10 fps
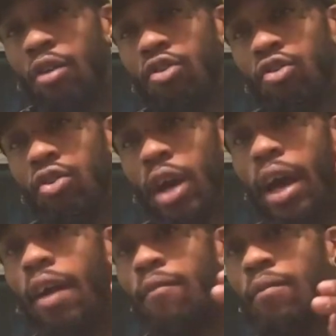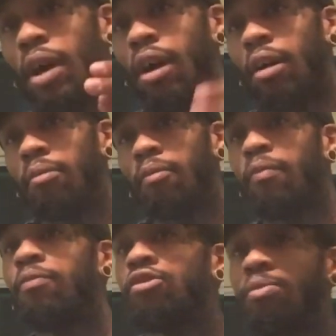Go ahead,
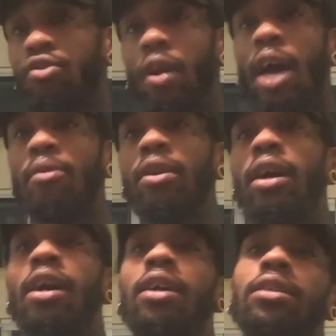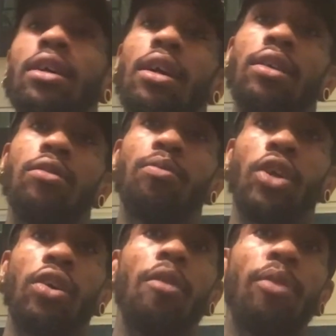subscribe, you guys. Turn on the
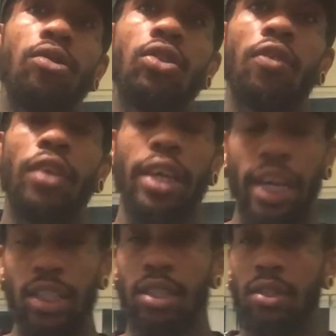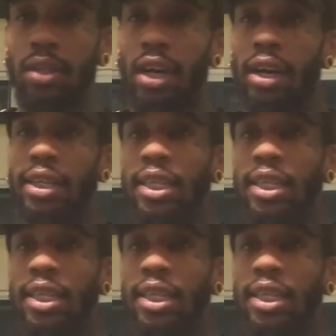post notifications, you guys.